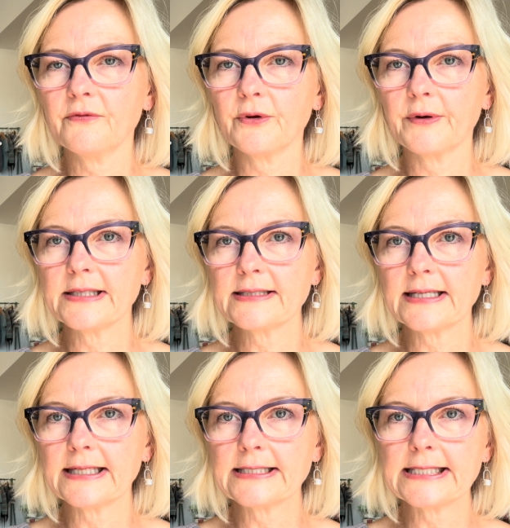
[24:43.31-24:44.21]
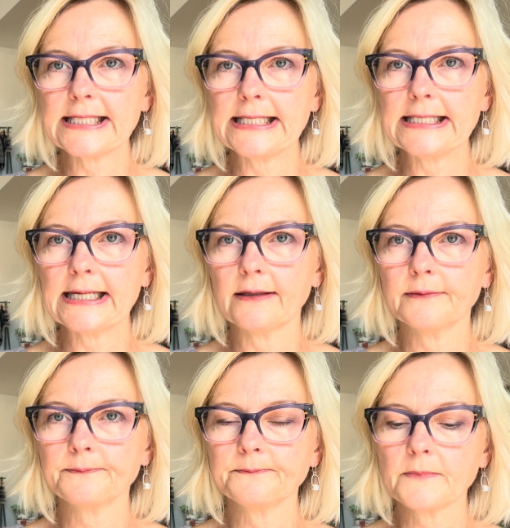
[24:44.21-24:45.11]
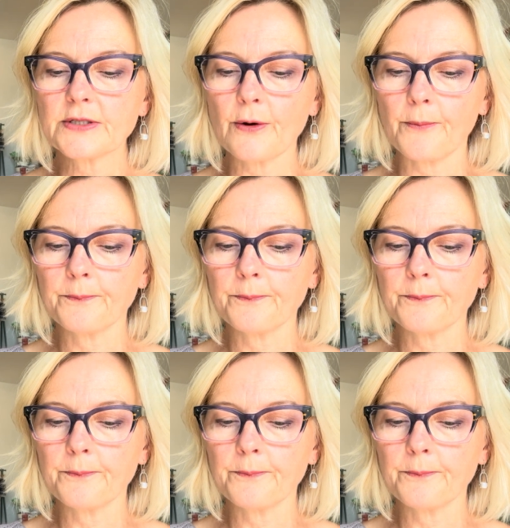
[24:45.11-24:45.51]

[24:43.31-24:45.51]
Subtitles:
Florencia Tee. So